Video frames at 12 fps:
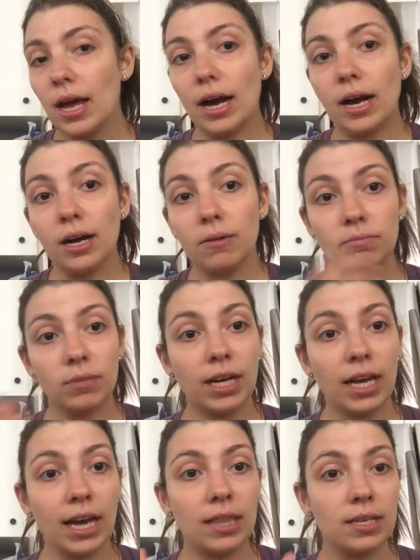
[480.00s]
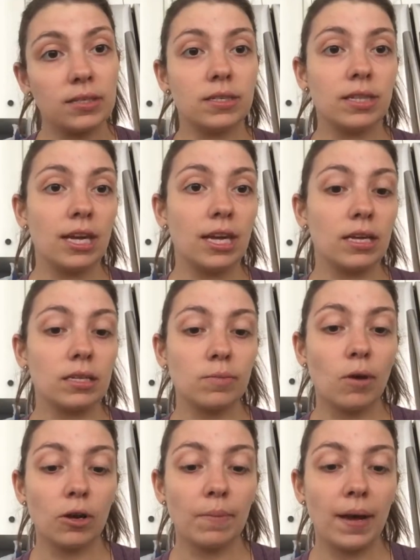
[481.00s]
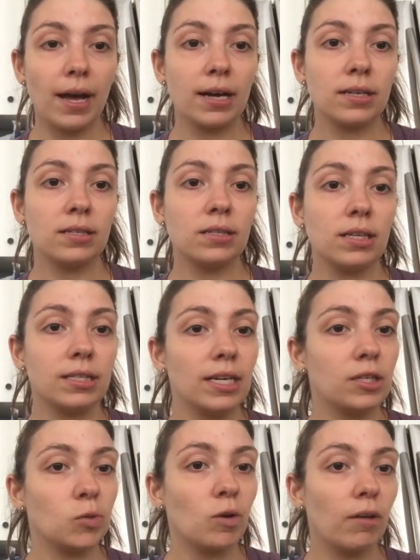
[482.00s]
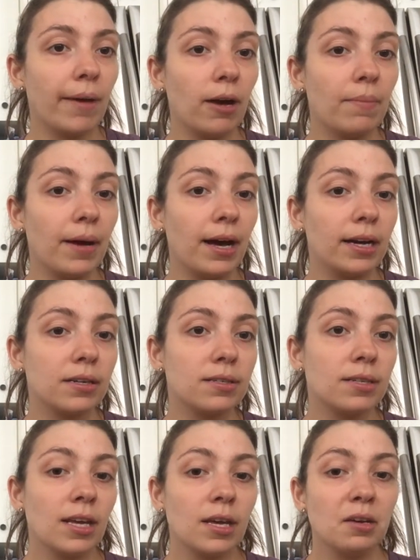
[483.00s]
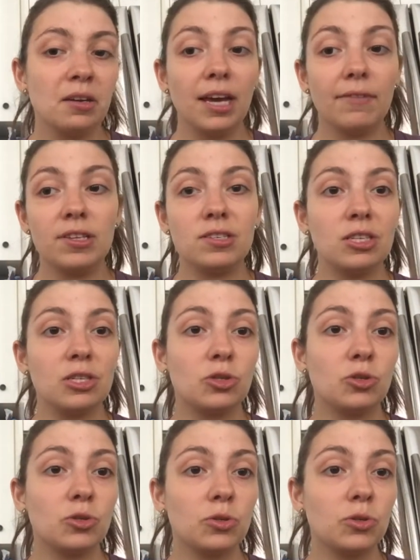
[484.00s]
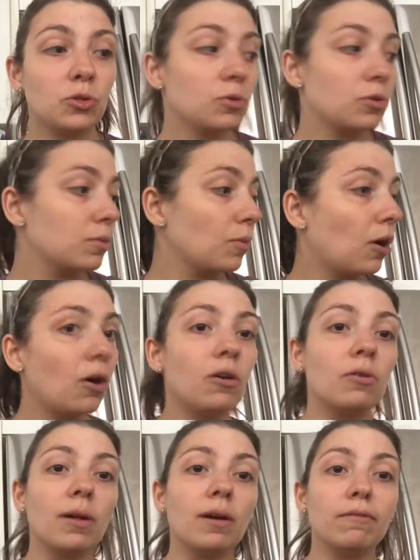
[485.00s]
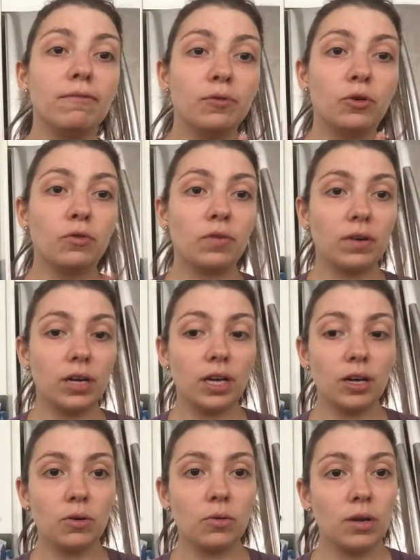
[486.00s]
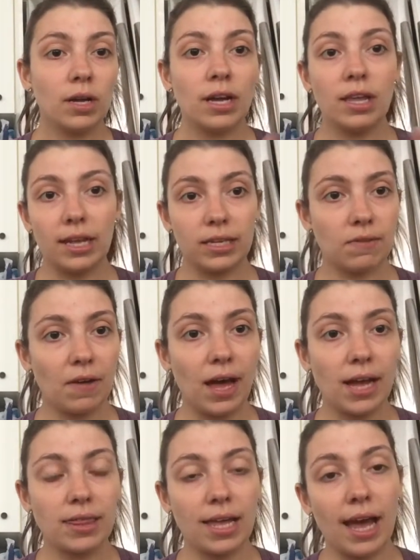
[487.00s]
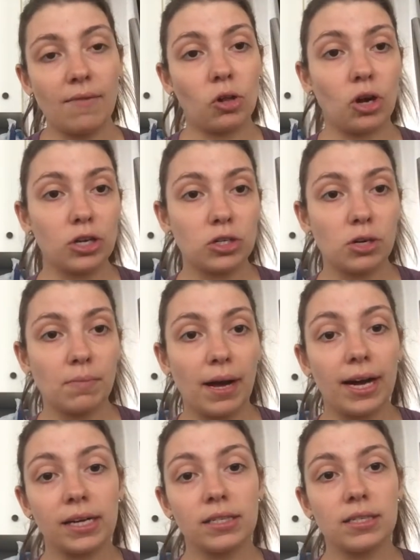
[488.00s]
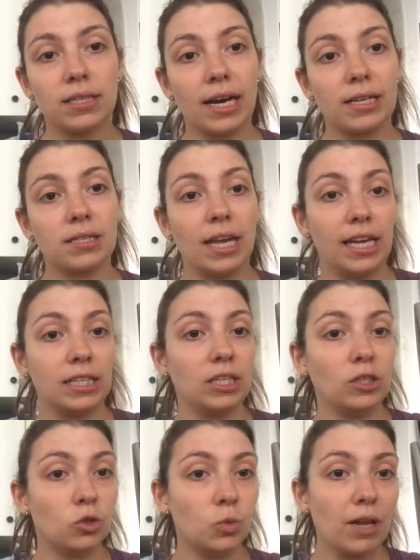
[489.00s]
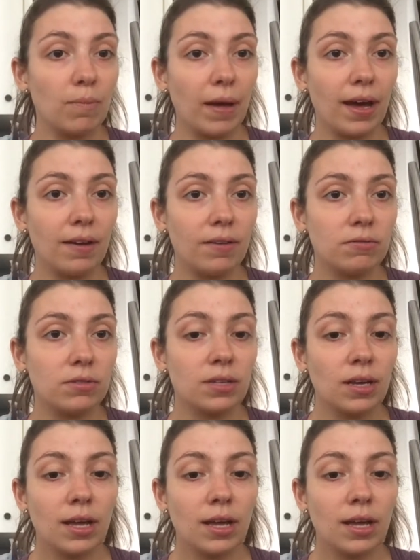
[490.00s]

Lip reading: Again, this is the smaller box, the 10 to 12 pound box. If this is too small of food for you, that's fine. They have a larger box that's 18 to 20 pounds.